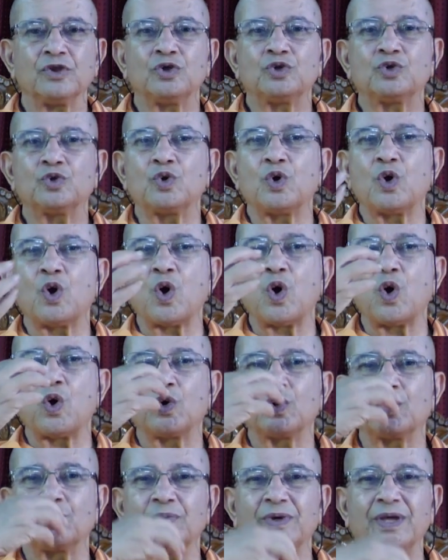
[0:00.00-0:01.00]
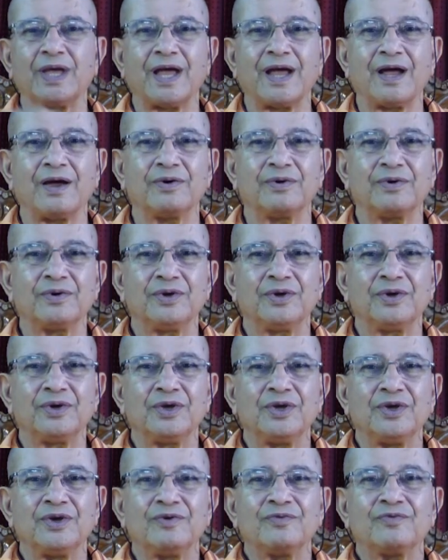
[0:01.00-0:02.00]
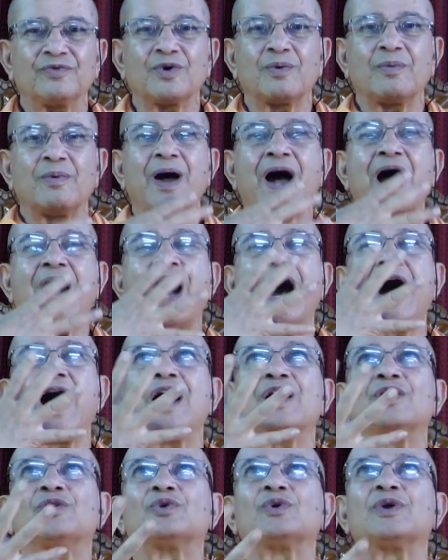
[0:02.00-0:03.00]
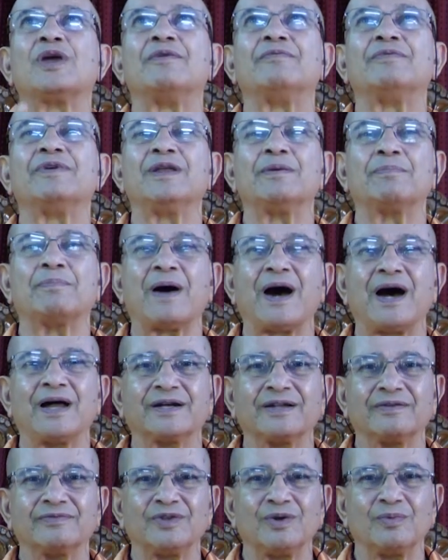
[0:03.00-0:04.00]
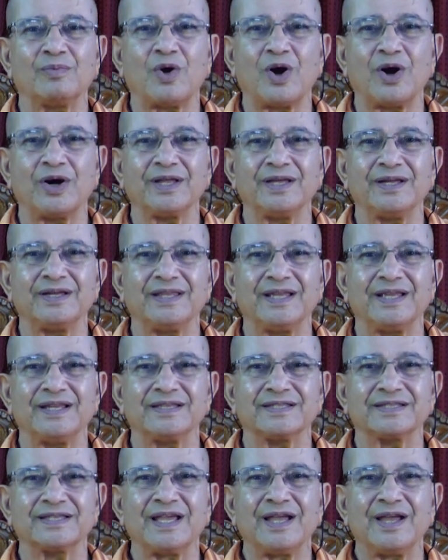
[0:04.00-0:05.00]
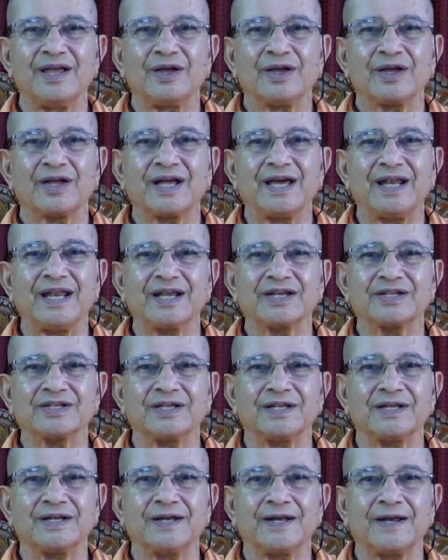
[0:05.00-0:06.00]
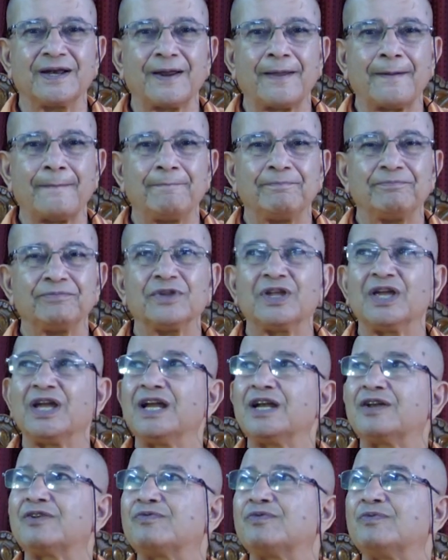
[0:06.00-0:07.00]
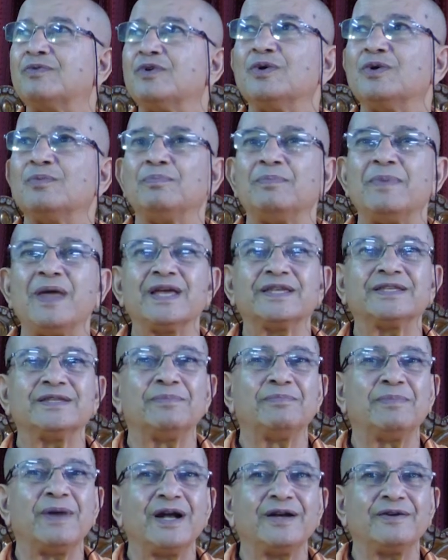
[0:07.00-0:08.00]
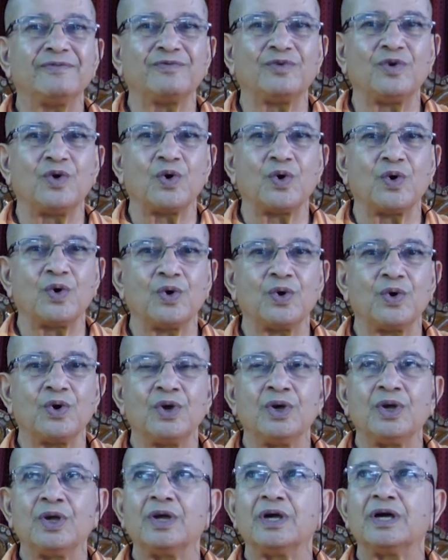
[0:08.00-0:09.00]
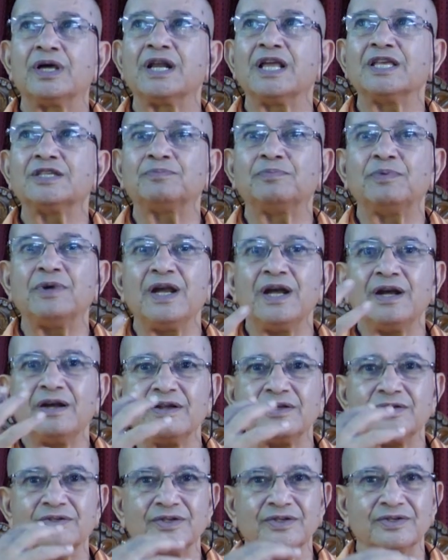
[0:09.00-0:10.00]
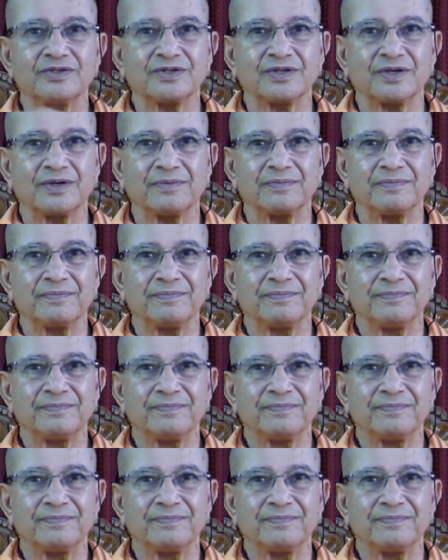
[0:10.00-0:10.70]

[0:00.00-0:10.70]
Throughout we have. From heart to every part of the body there is connection. It makes the blood flow. Respiratory system.